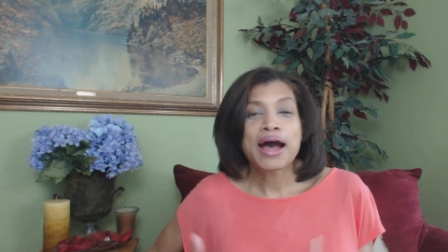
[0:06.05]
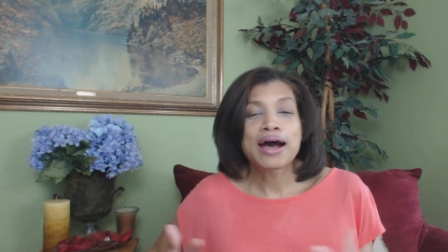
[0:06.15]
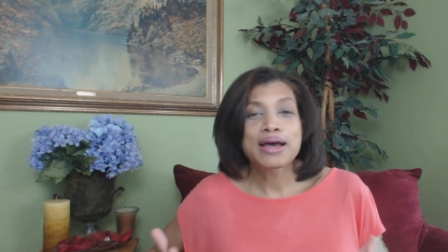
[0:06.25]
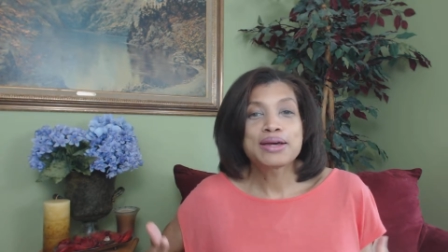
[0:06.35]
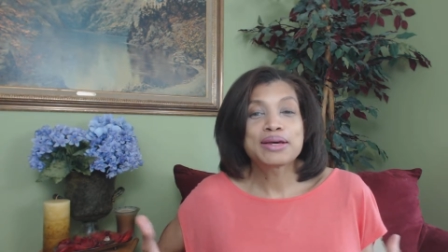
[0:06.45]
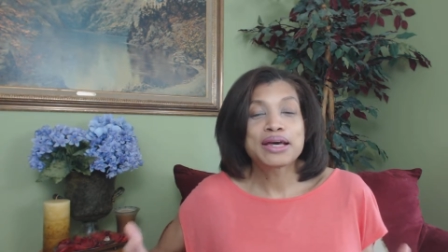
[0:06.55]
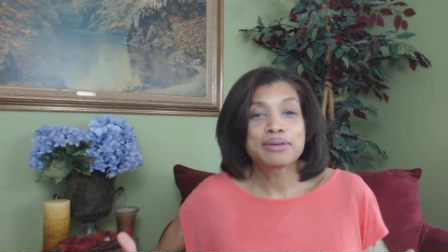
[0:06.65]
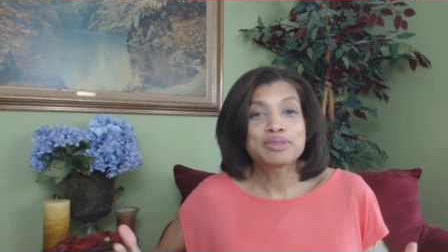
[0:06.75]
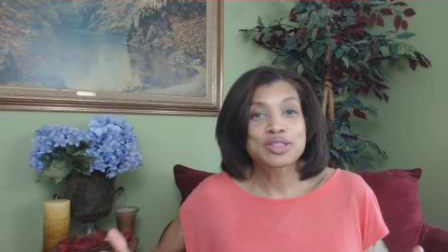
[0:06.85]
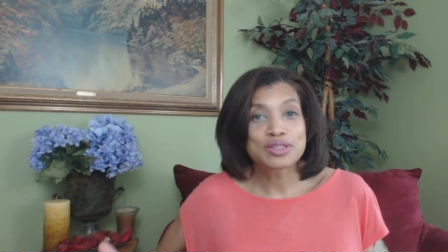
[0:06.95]
I
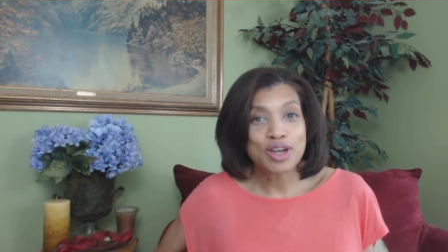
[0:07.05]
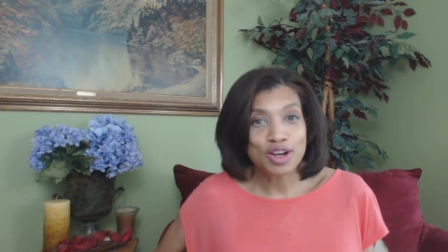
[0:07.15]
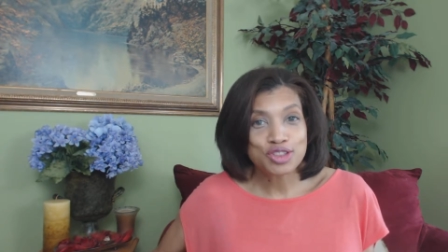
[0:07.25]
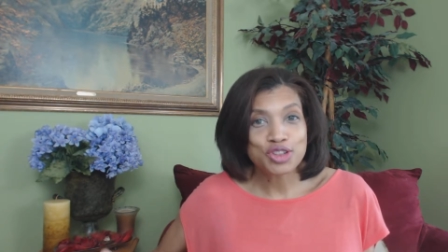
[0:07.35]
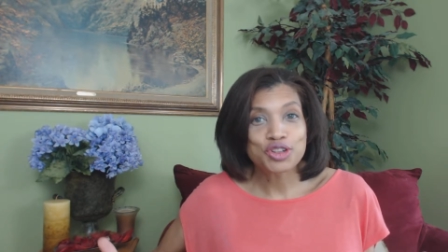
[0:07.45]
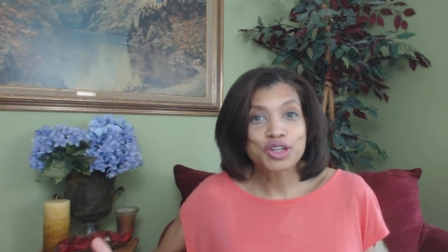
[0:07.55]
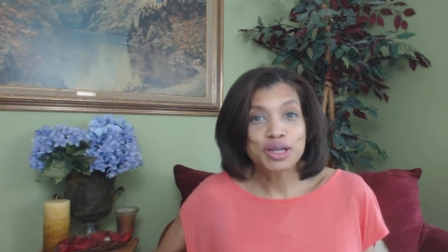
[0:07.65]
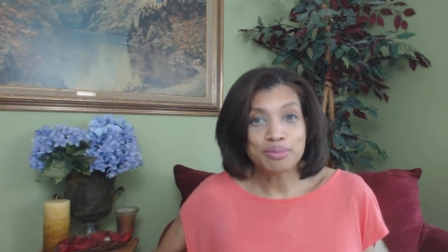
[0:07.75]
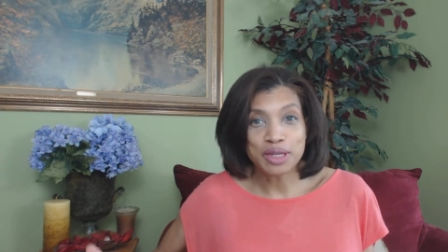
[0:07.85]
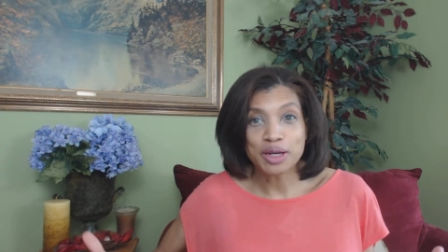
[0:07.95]
am Dr.
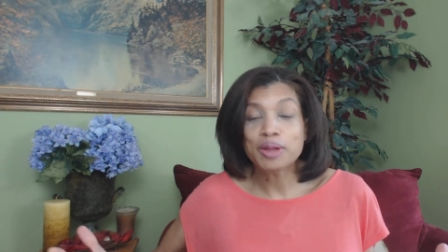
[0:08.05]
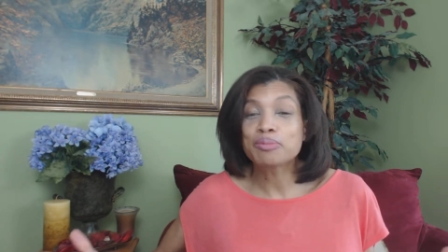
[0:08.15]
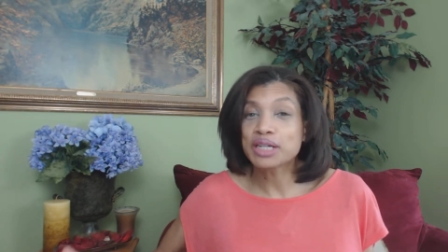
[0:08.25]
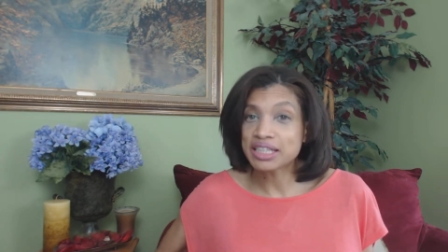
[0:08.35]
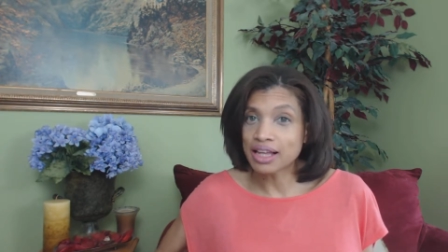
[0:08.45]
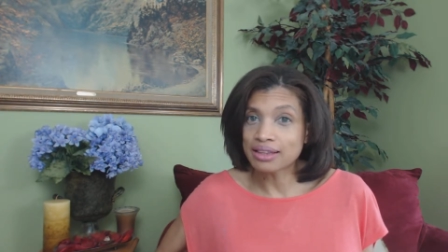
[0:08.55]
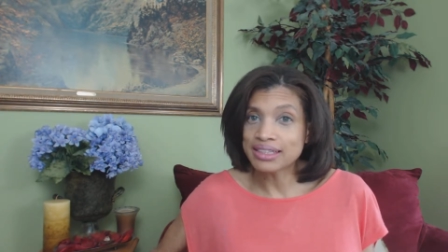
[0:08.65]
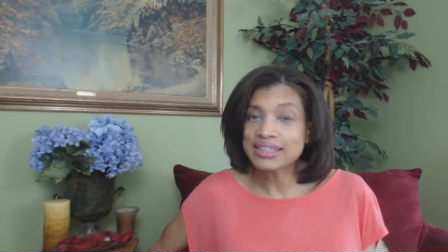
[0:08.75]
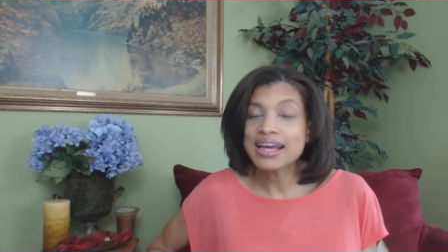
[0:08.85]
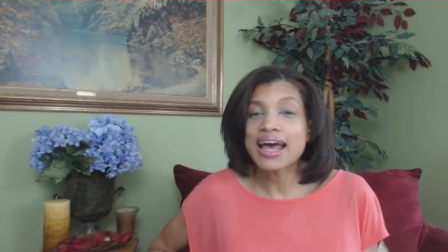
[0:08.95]
Camille
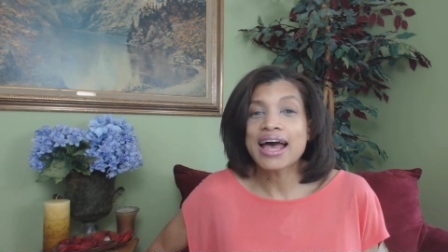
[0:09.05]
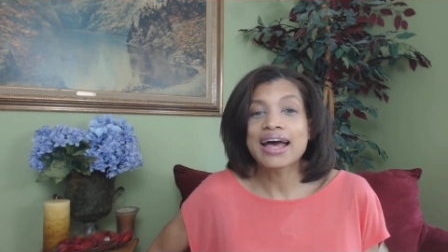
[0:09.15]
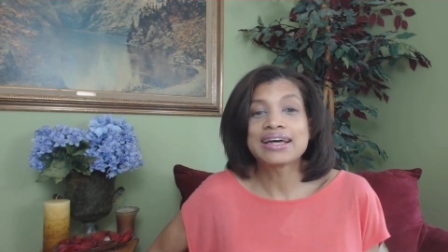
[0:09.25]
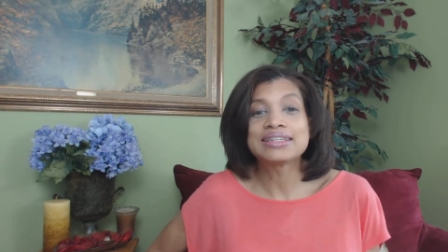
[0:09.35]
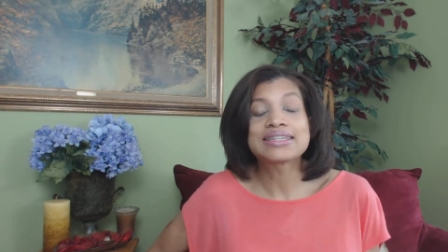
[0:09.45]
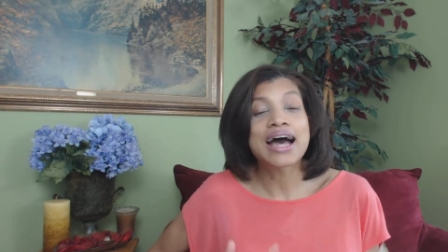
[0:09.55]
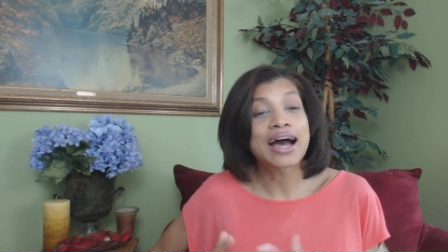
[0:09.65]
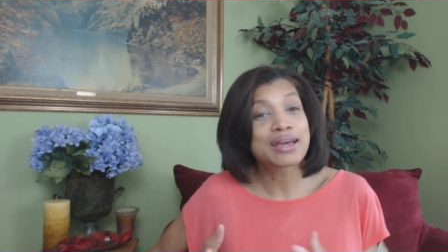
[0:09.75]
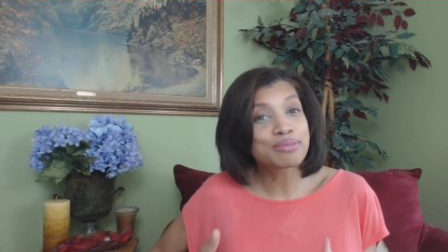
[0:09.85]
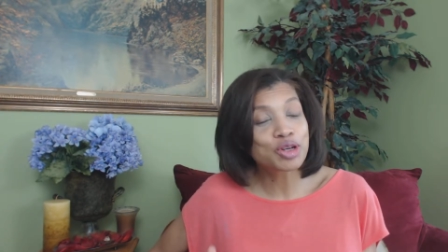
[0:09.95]
McClellan, and
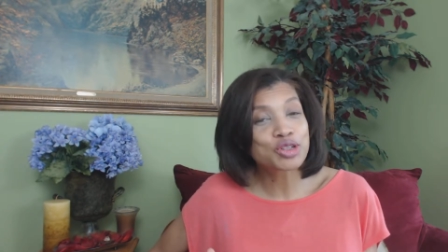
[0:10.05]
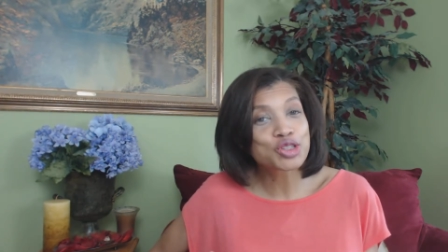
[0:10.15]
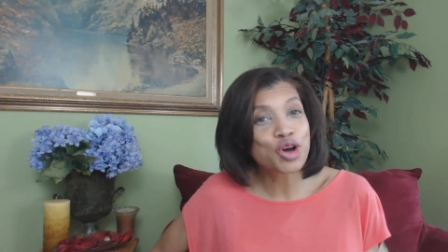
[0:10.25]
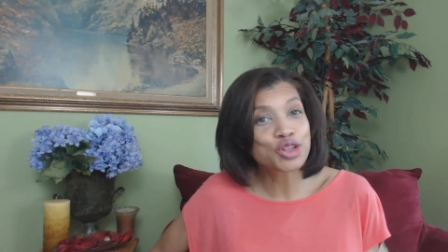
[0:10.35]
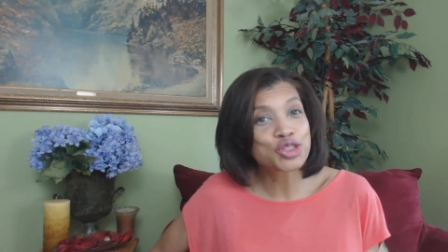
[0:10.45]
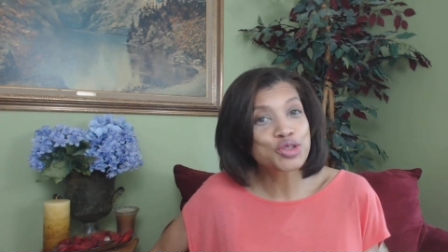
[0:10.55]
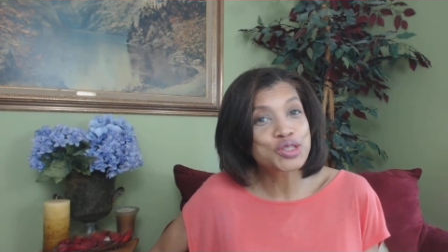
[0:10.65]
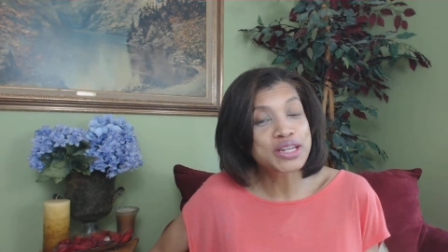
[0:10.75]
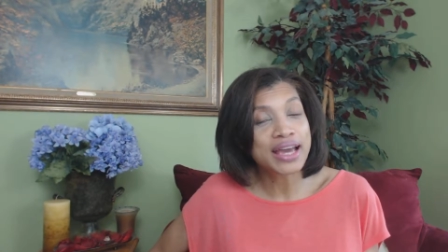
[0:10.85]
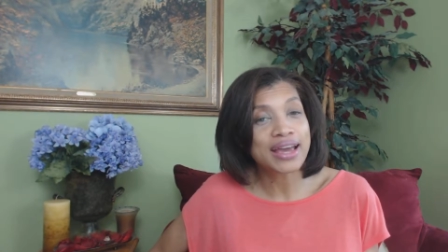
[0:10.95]
I'm going to talk to you
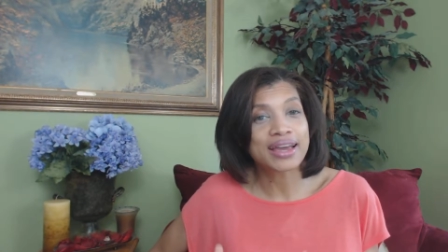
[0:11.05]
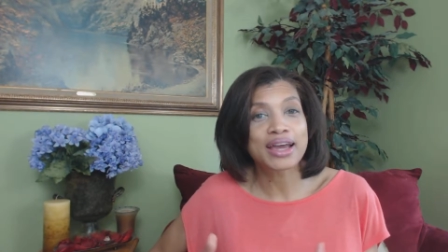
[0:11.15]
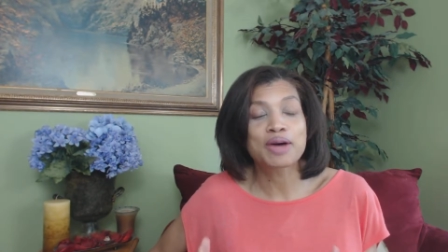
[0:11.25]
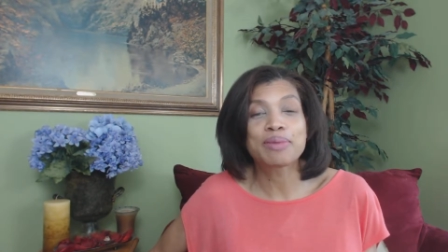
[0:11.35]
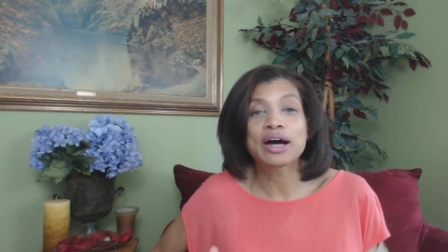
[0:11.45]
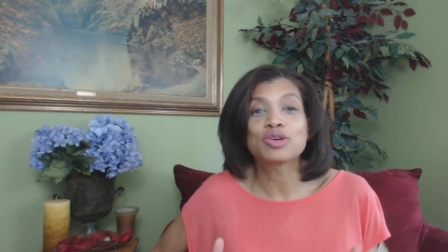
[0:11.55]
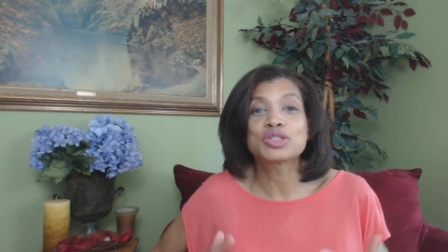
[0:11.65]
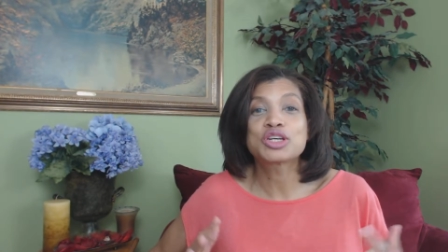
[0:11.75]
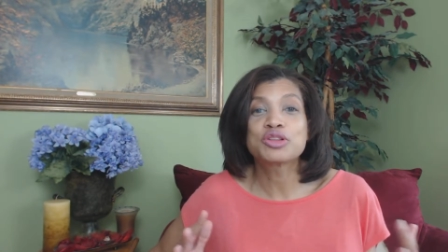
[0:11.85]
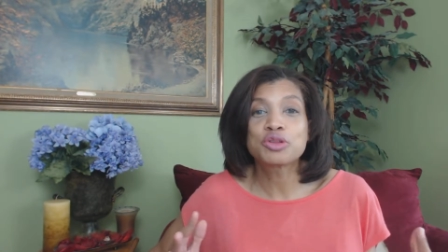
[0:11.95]
today
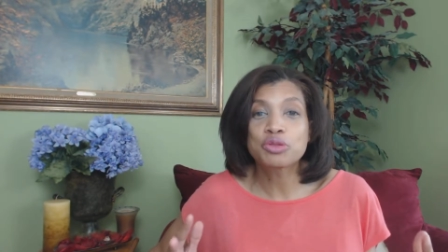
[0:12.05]
about